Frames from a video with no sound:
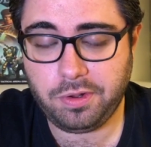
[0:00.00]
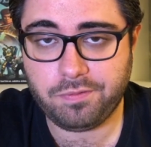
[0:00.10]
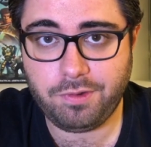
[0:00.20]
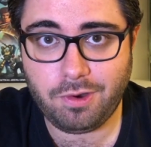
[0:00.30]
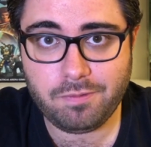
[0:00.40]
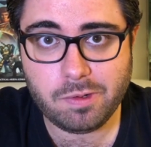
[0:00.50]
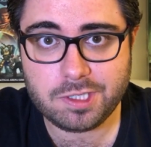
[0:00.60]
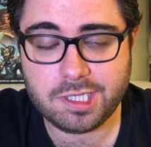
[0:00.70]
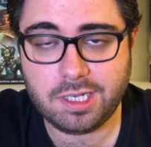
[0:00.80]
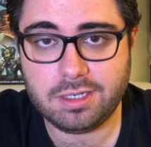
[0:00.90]
of
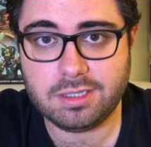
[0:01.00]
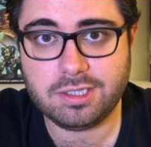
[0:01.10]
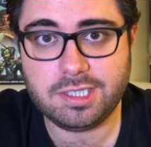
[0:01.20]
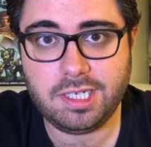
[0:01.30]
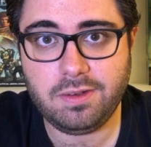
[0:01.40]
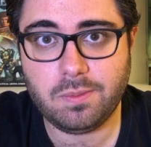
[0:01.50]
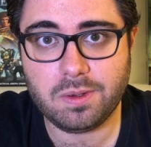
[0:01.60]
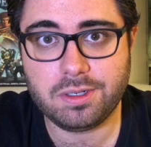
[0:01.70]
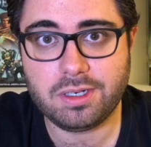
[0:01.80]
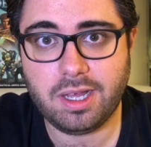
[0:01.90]
Norvos and to see what